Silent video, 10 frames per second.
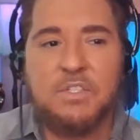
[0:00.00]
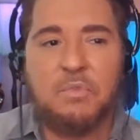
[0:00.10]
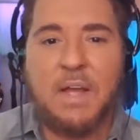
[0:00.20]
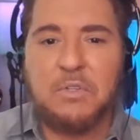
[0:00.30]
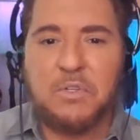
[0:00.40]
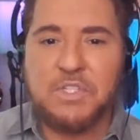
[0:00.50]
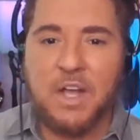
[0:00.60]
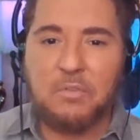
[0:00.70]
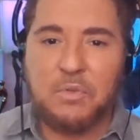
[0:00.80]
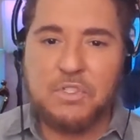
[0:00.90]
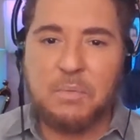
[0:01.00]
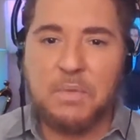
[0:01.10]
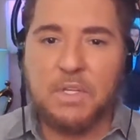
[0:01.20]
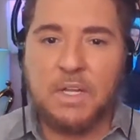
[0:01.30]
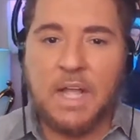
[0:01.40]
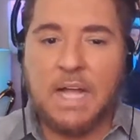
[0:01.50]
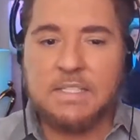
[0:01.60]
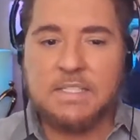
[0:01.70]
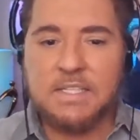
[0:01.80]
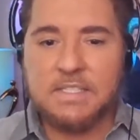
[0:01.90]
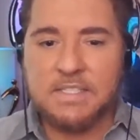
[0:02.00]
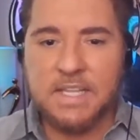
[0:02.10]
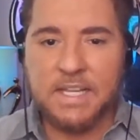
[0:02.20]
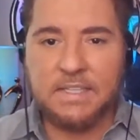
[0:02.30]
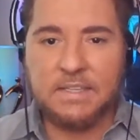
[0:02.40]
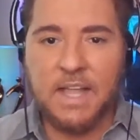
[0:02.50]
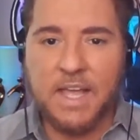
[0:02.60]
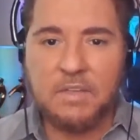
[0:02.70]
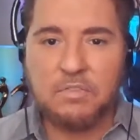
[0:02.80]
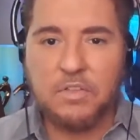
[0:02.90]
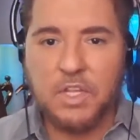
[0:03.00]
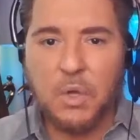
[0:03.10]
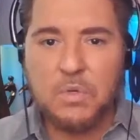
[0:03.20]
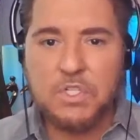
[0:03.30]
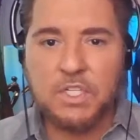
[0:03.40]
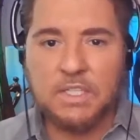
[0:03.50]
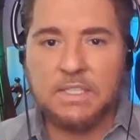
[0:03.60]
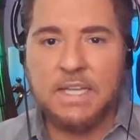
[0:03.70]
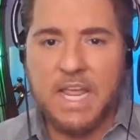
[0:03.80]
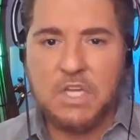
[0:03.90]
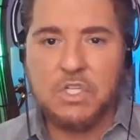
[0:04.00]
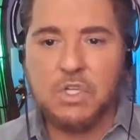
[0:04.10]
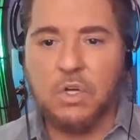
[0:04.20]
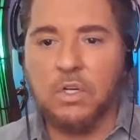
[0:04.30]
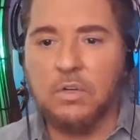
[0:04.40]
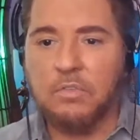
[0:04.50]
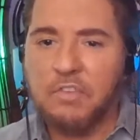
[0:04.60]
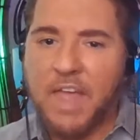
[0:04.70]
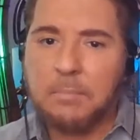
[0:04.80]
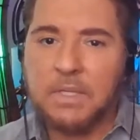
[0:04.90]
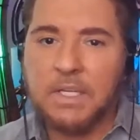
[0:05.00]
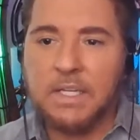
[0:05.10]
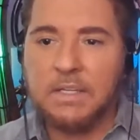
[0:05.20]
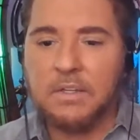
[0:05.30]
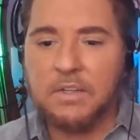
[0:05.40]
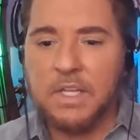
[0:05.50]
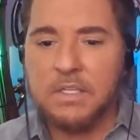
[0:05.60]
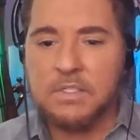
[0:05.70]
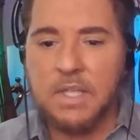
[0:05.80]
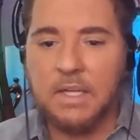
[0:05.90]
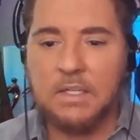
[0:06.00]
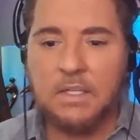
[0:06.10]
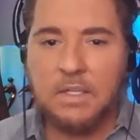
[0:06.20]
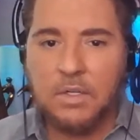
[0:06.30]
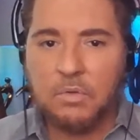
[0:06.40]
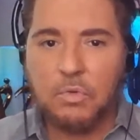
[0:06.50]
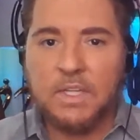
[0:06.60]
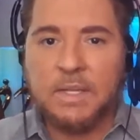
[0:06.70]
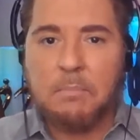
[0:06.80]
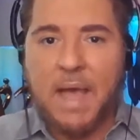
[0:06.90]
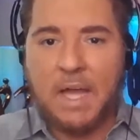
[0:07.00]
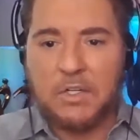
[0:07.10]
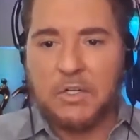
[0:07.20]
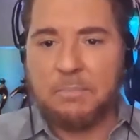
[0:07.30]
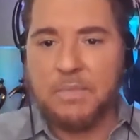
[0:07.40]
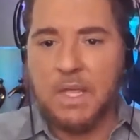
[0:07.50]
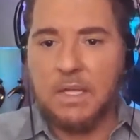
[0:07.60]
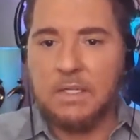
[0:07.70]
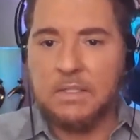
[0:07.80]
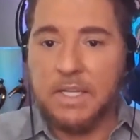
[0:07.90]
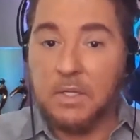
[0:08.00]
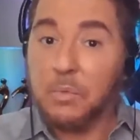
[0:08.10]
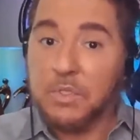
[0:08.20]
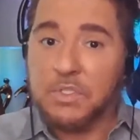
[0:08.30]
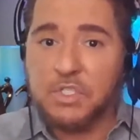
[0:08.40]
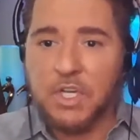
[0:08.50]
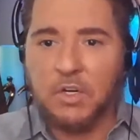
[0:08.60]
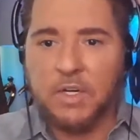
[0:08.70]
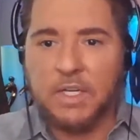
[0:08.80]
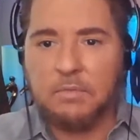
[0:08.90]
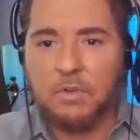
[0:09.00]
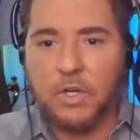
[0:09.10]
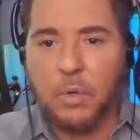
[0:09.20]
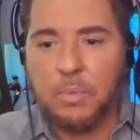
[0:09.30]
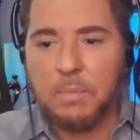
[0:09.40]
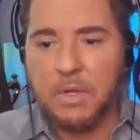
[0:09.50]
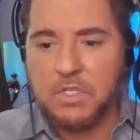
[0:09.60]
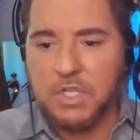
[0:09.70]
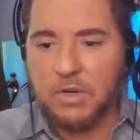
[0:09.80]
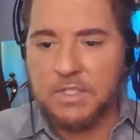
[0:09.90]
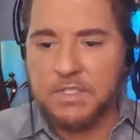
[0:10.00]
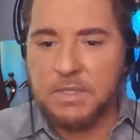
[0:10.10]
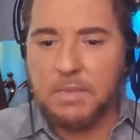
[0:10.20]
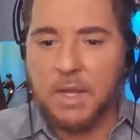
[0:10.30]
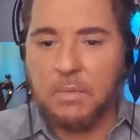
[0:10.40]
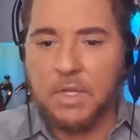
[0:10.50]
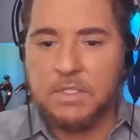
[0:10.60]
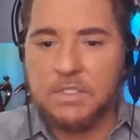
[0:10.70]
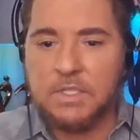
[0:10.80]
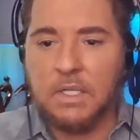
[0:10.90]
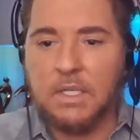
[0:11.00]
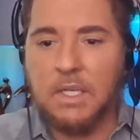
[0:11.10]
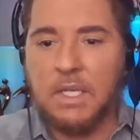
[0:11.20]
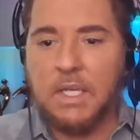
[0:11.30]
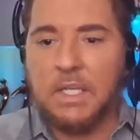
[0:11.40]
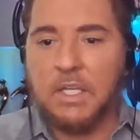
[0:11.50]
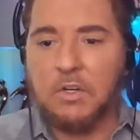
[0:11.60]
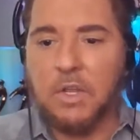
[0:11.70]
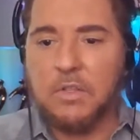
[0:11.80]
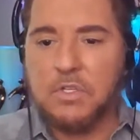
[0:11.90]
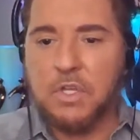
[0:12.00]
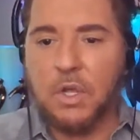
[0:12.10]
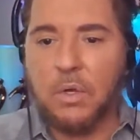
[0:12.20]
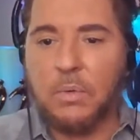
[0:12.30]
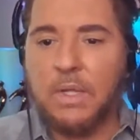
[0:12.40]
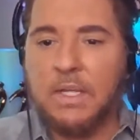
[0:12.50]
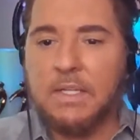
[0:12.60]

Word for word: surround yourself with some of the constants in life the ocean nature family the things that really matter uh, neil was sharing and very open about sharing some of that with us uh, here on the show